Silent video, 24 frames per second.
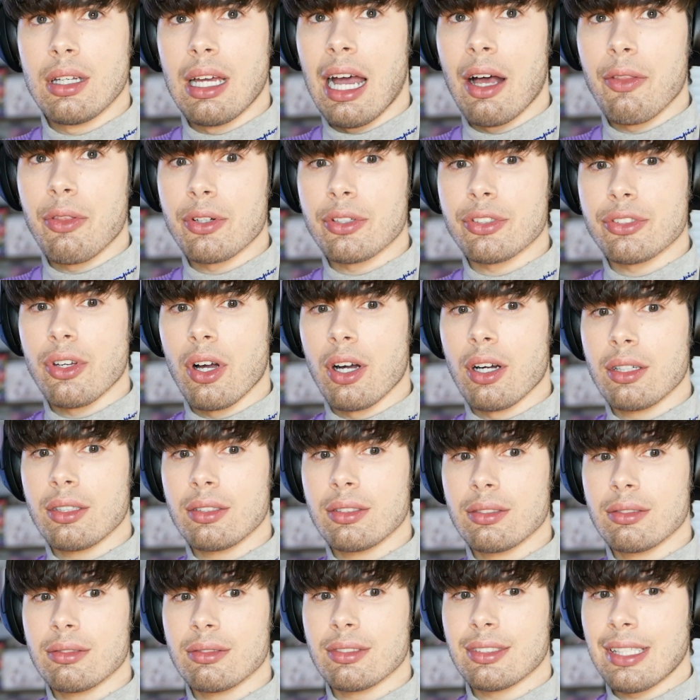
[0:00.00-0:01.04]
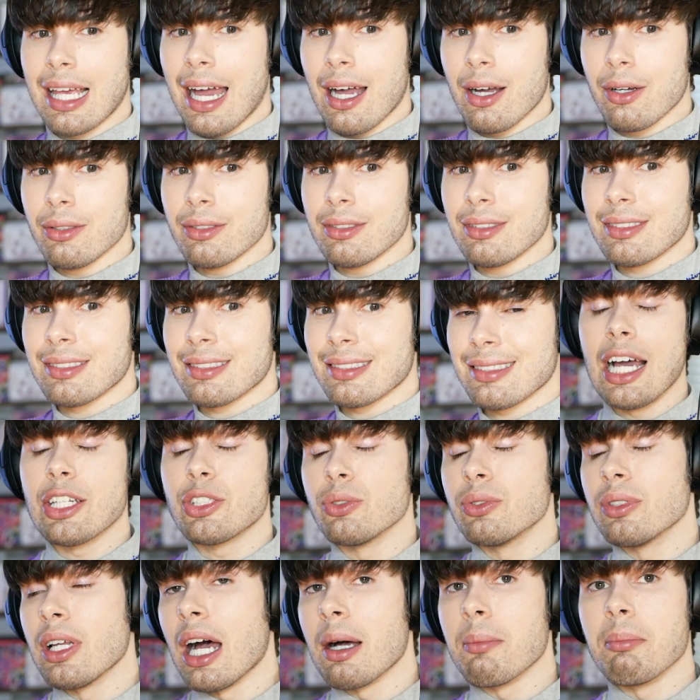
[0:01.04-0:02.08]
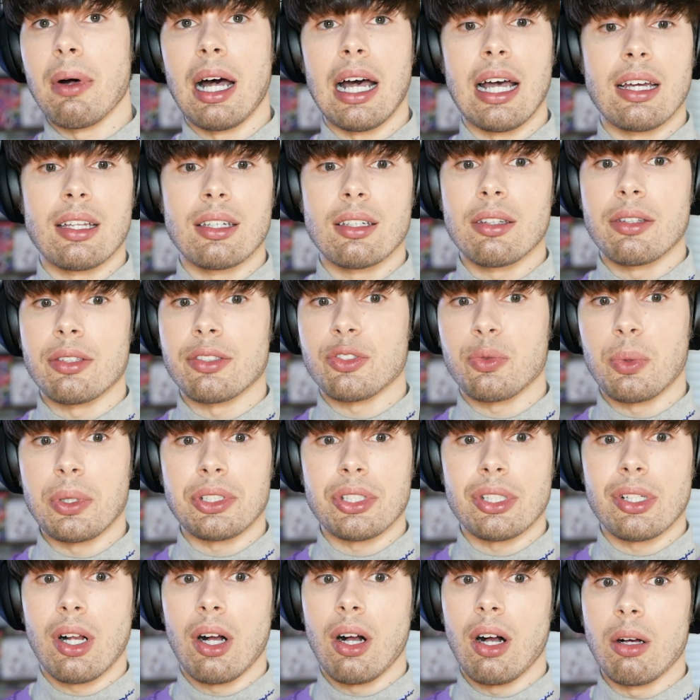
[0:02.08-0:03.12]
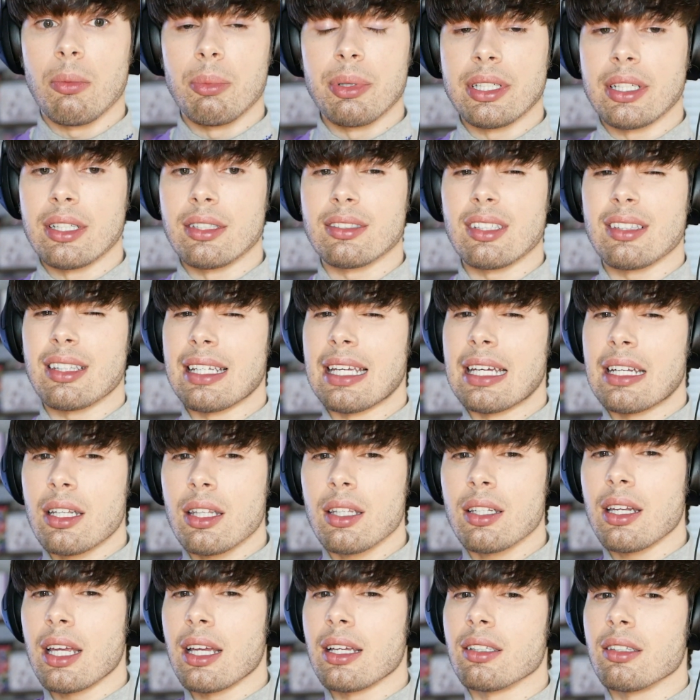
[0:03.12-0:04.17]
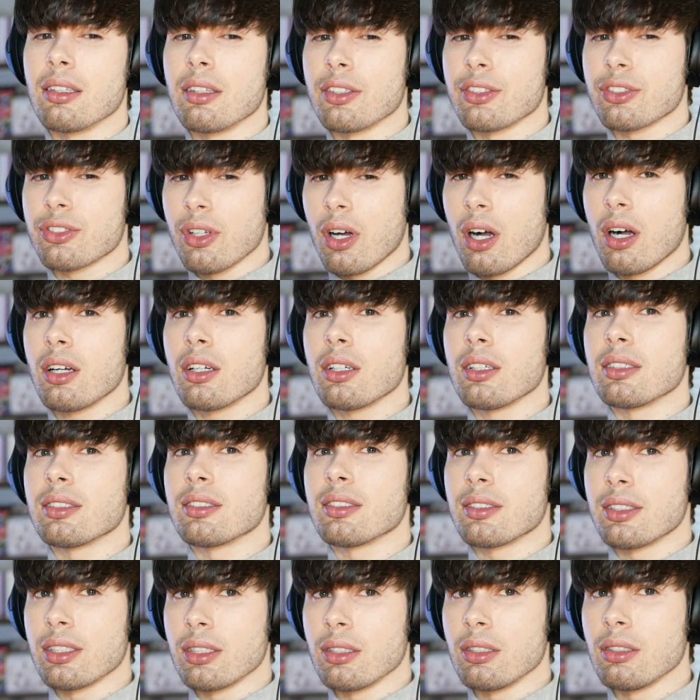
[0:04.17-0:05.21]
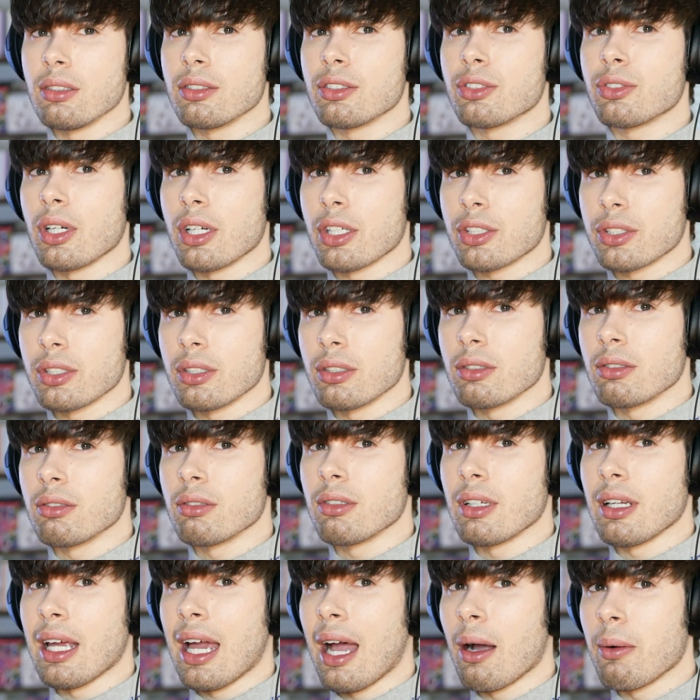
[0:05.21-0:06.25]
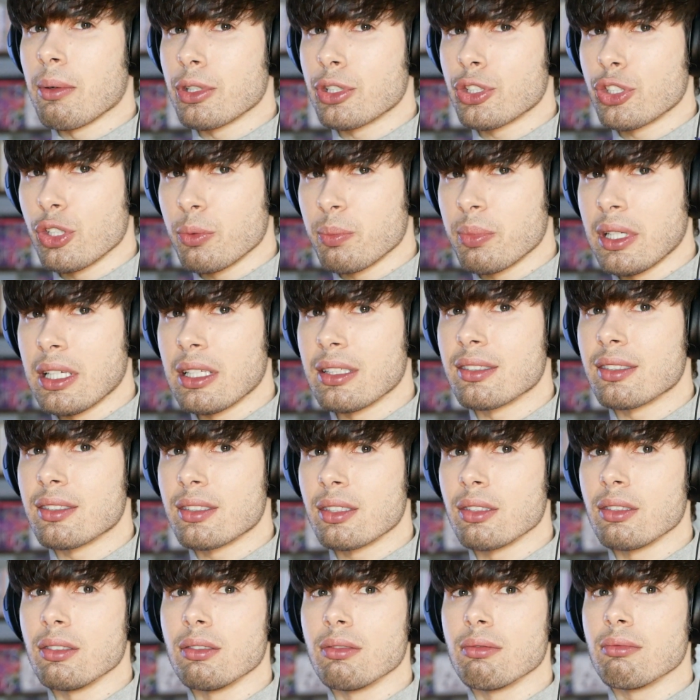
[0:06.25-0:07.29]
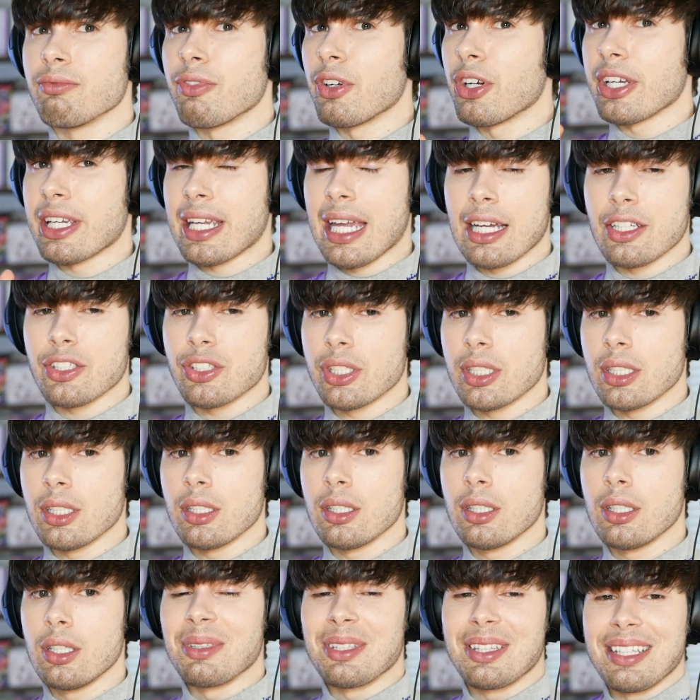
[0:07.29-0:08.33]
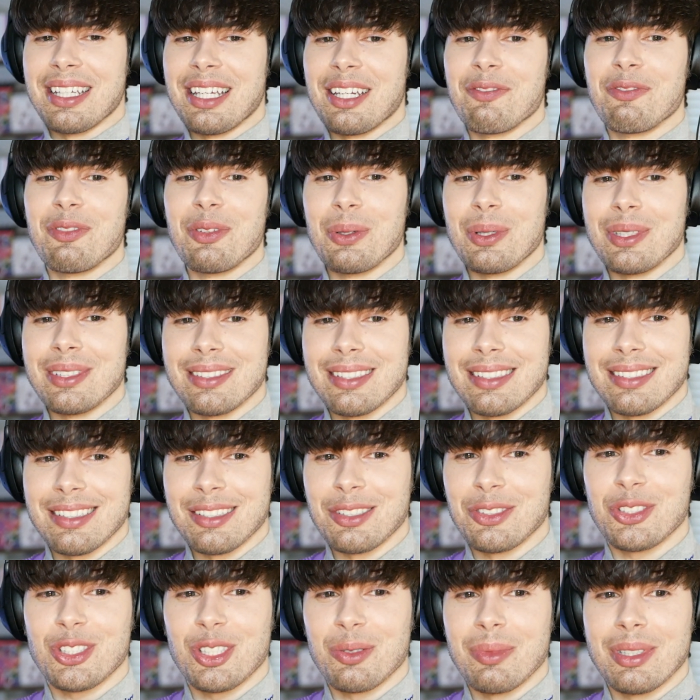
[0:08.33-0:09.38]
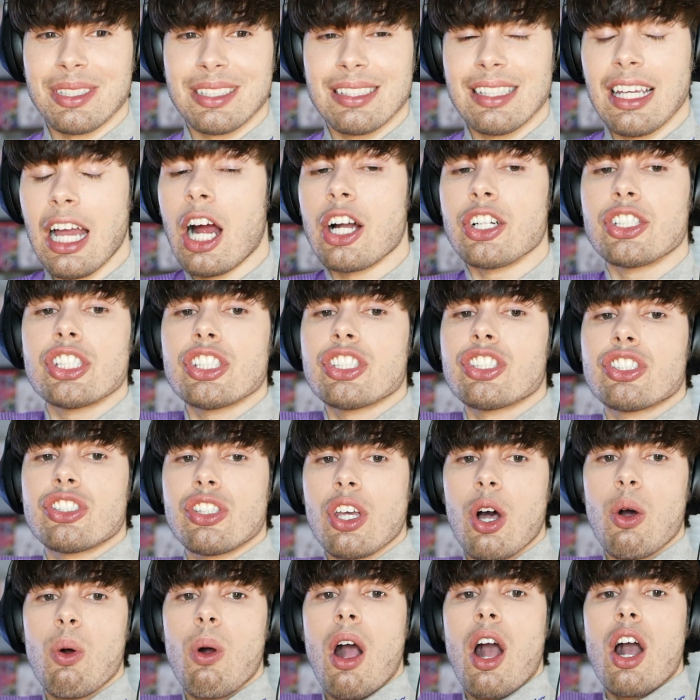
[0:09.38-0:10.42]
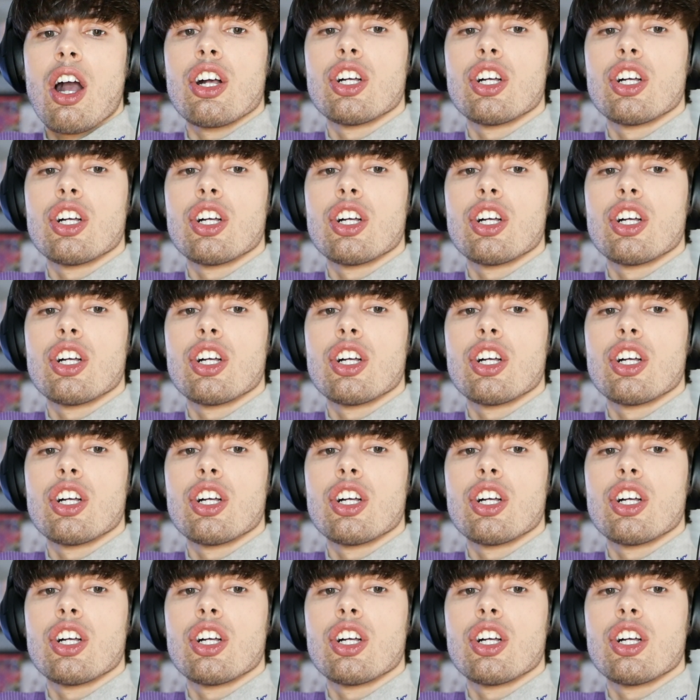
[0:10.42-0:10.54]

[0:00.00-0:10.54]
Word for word: how their song sounds? I do not mind the switch at all, because at the end of the day, the song is still structured how it should be and still very catchy, but the influences instrumentally are just so